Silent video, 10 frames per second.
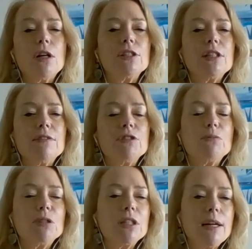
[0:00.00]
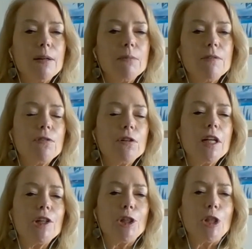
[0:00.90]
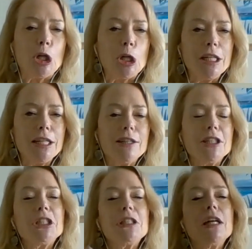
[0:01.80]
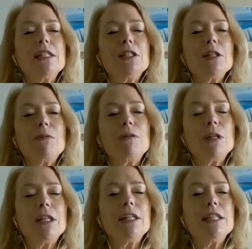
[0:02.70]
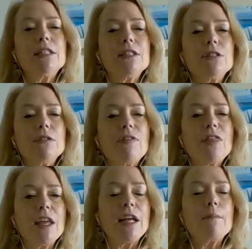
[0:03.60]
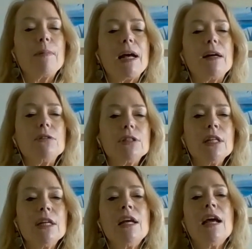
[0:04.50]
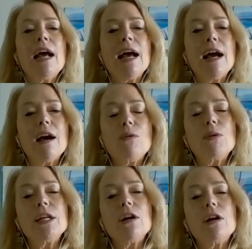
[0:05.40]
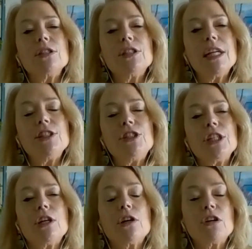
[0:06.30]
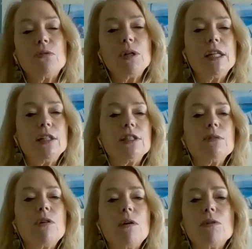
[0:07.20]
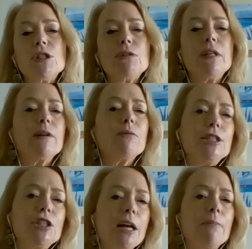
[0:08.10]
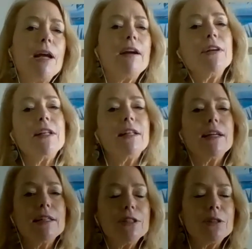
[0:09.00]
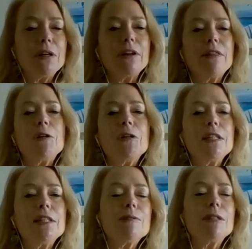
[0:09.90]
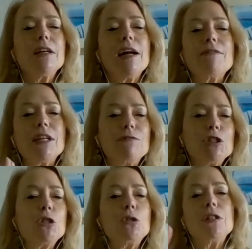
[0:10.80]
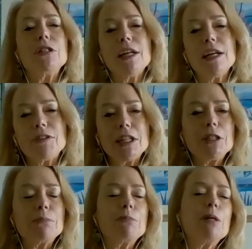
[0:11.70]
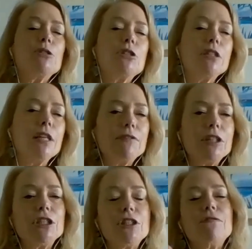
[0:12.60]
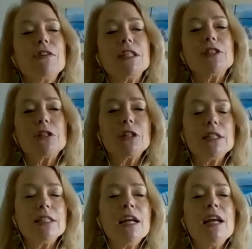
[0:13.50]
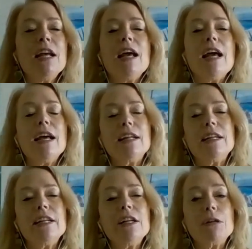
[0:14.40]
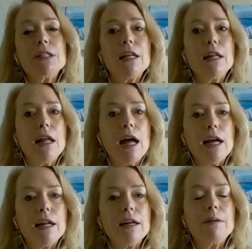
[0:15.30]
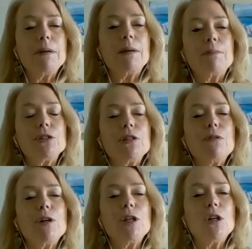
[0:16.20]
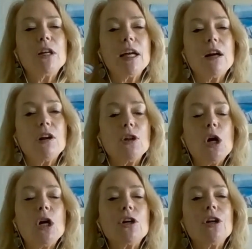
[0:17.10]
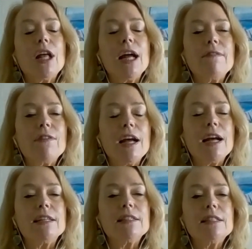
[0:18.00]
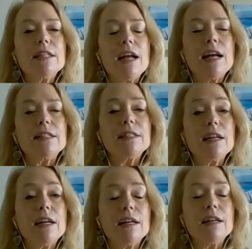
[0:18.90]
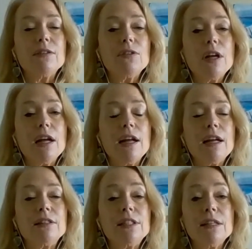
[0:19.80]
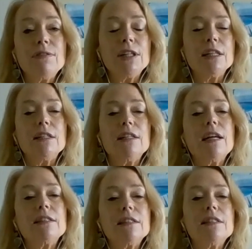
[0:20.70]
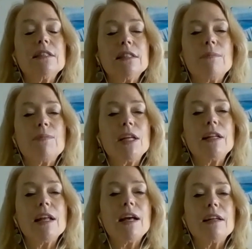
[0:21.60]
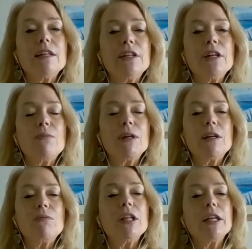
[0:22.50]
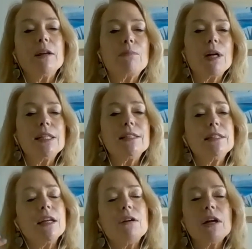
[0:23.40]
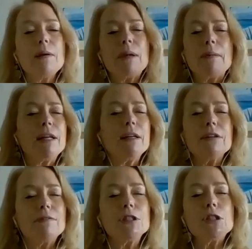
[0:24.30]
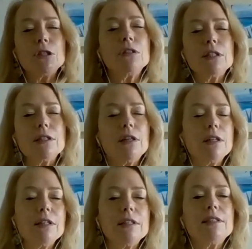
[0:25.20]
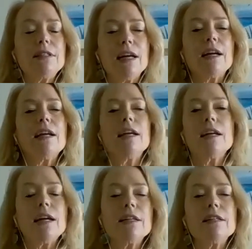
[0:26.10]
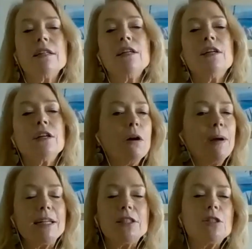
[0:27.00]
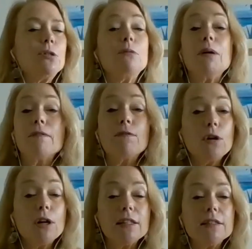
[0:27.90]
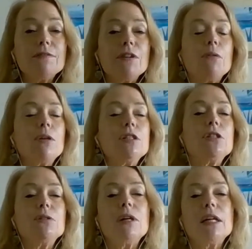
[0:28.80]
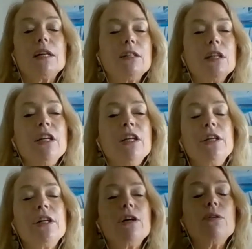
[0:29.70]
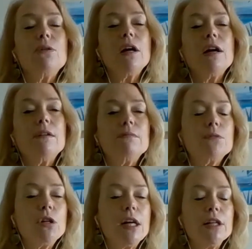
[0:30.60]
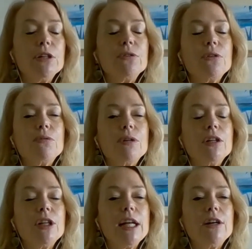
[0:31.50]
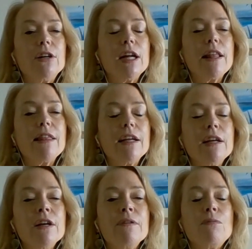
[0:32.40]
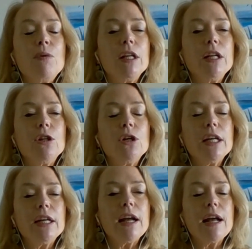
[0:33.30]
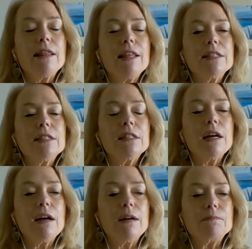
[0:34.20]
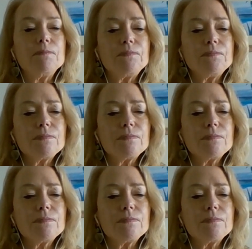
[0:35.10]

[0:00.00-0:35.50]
ourselves in retirement for another 30 years. And so we really need to sort of think about how we are staging our careers and what we're doing. We jam everything into our 30s and you have to have children, you have to get your promotion, you have to get your advanced degrees. And you know, it's a lot on people. So if we look at our longer life as as a, a dividend as a, something that you know we can really embrace and say okay maybe i don't have to do this all in this decade i could go back to school in my 40s if i want to i could you know um, try a new career later and i think really looking at things um,